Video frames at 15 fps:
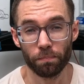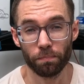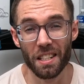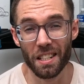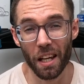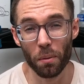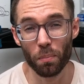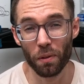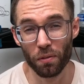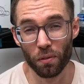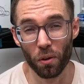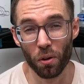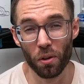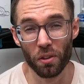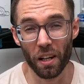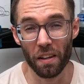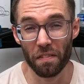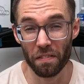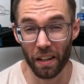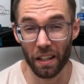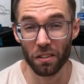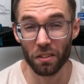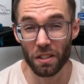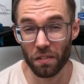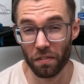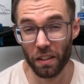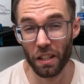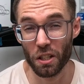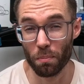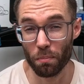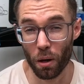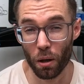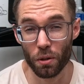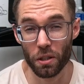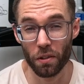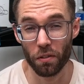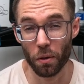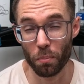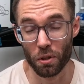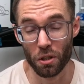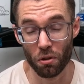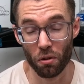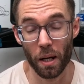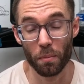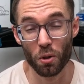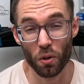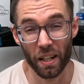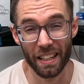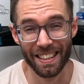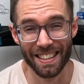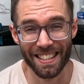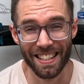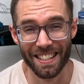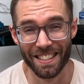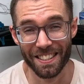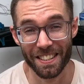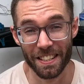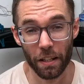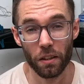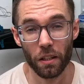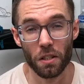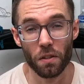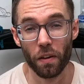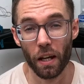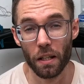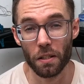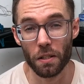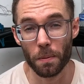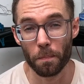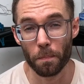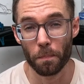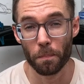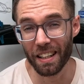I said before that I failed to finish most of the prescribed training sessions in this phase,